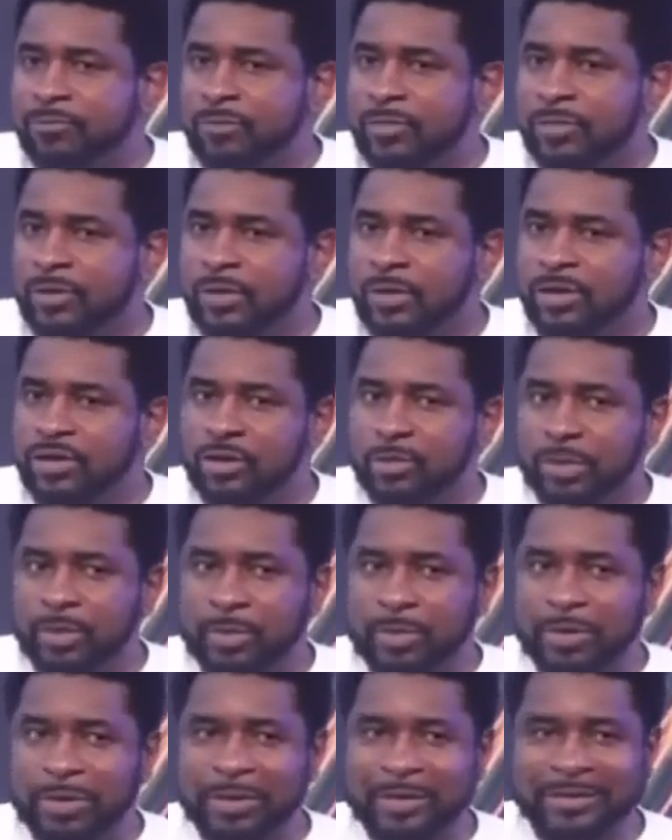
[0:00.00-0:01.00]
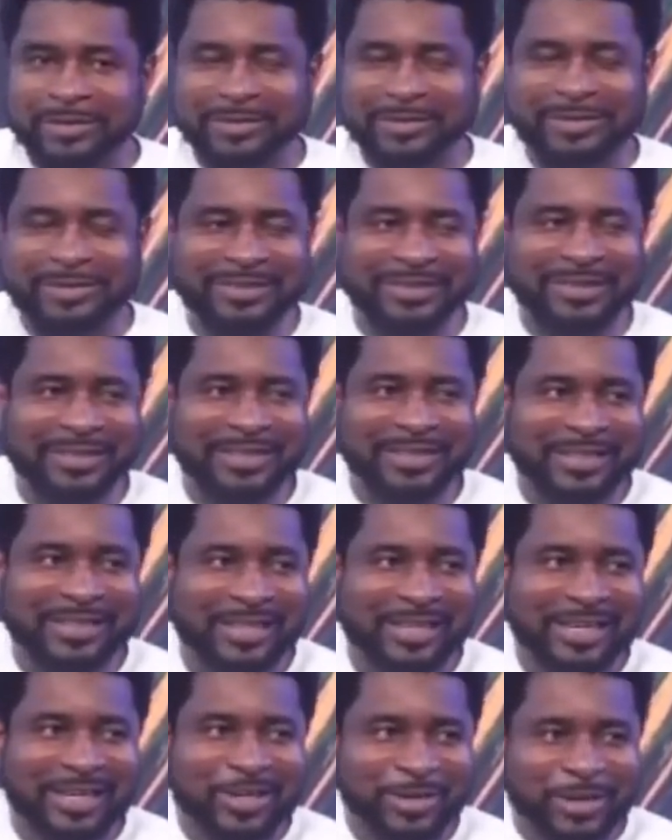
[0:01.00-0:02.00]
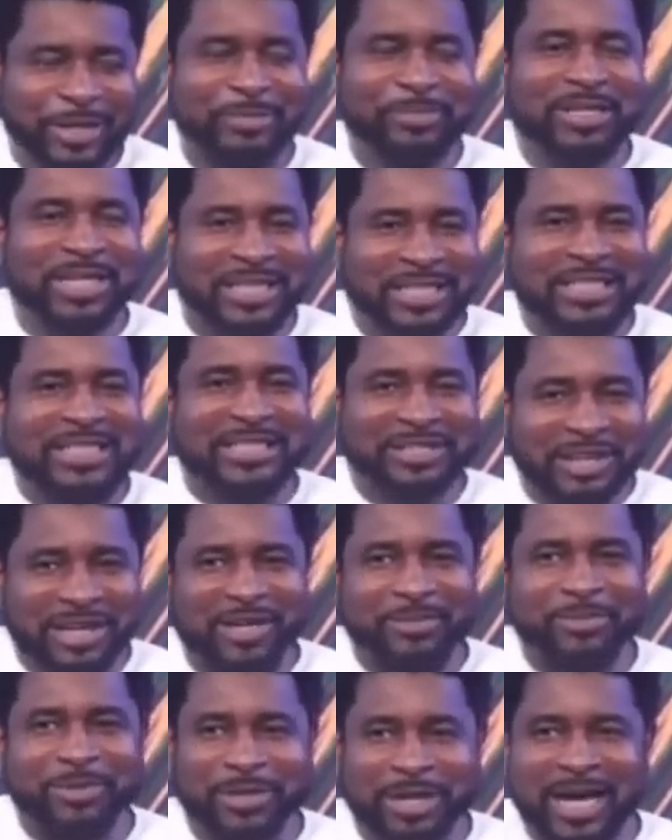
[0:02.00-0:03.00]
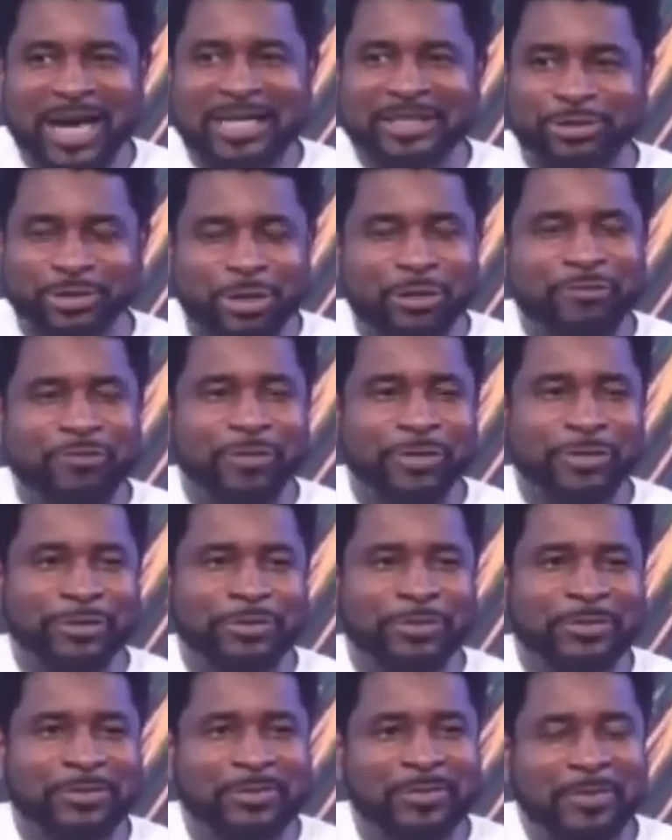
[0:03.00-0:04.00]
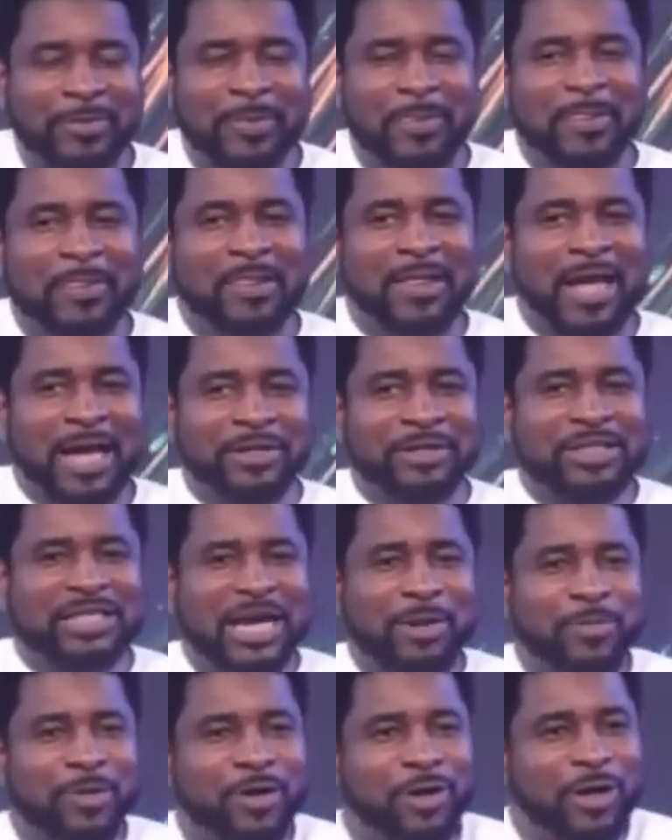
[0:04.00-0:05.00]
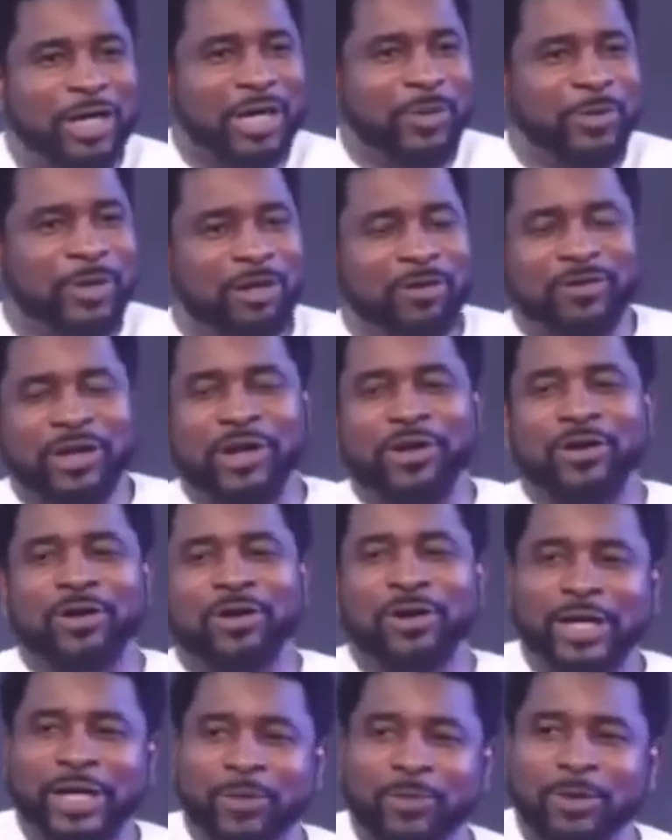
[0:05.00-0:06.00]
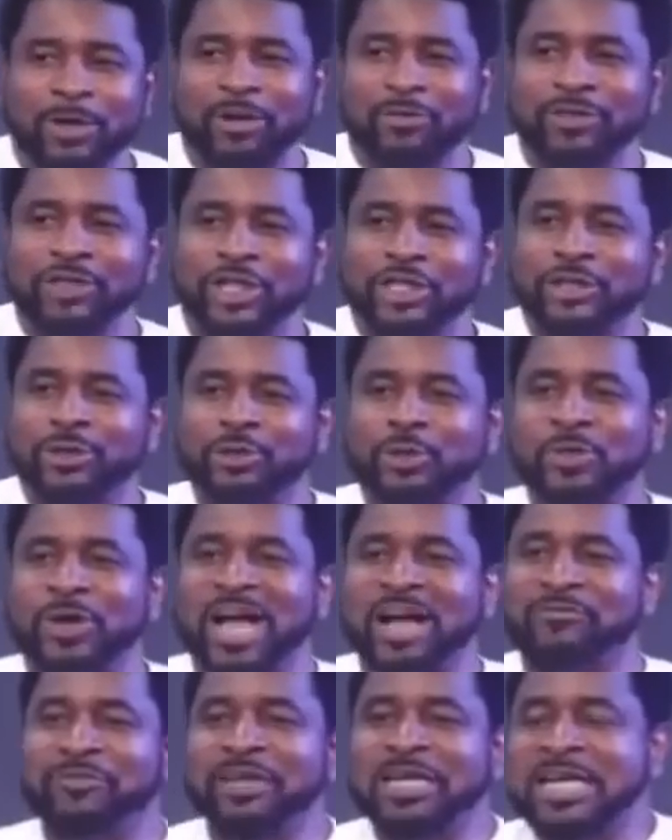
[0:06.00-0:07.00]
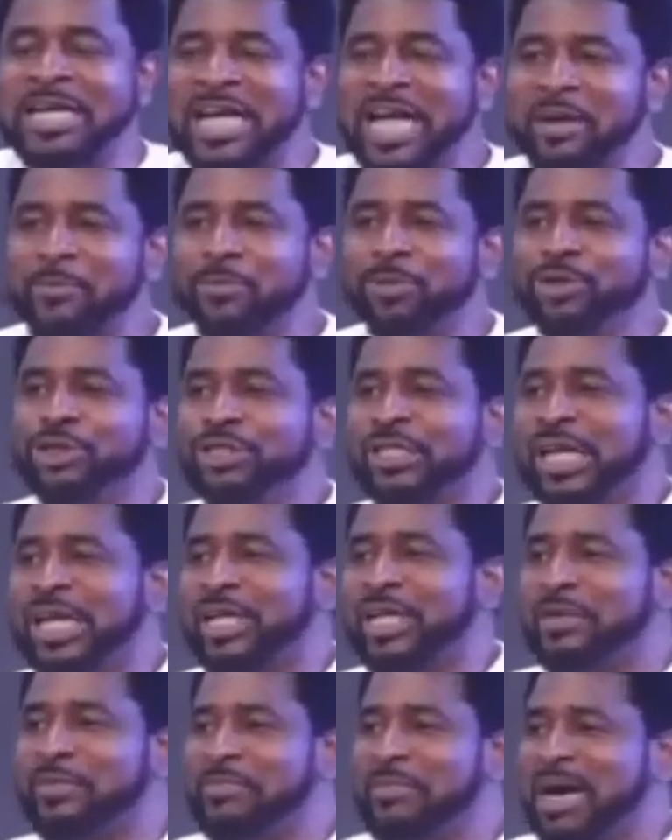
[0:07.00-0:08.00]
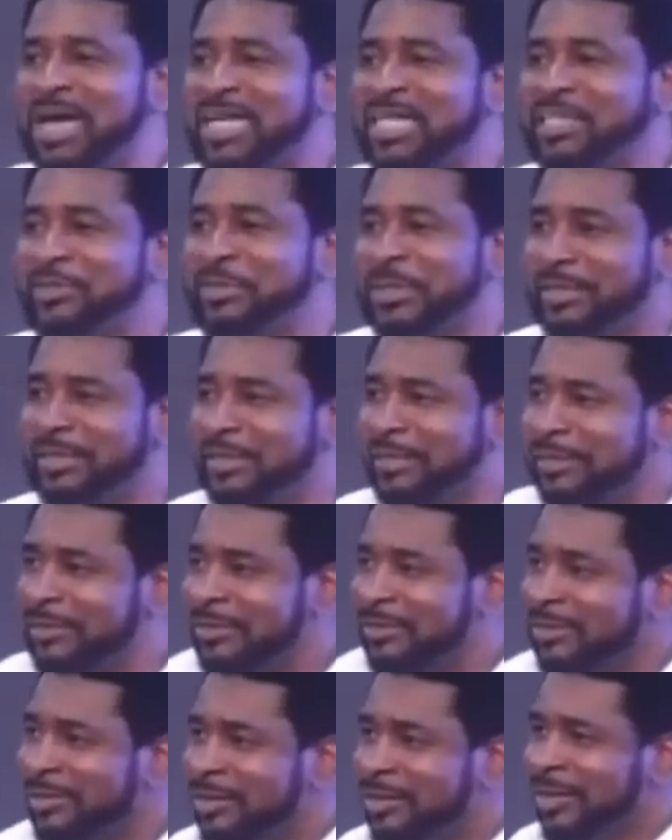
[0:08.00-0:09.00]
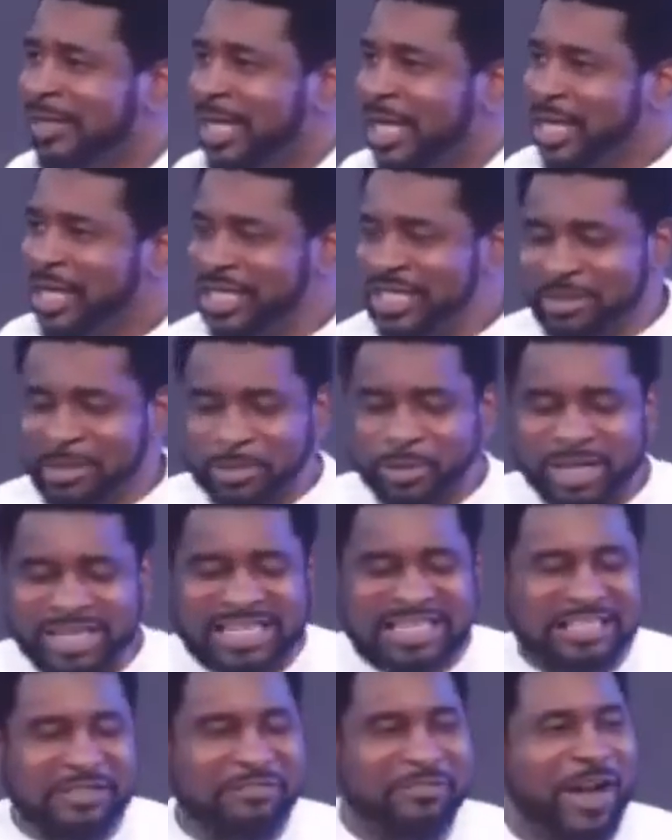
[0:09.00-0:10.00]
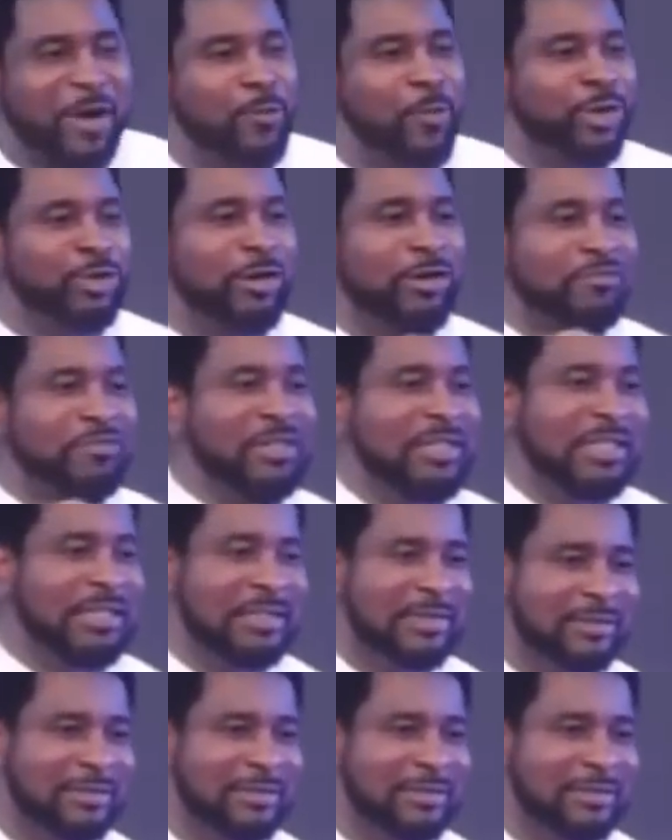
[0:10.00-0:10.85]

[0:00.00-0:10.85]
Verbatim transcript: You know bomb boys. You keep dating incredible guys. Wrong for you. and you say, I'm unlucky with love, you're not unlucky with love. You just need to have emotional management. You need to be able to identify what you are feeling.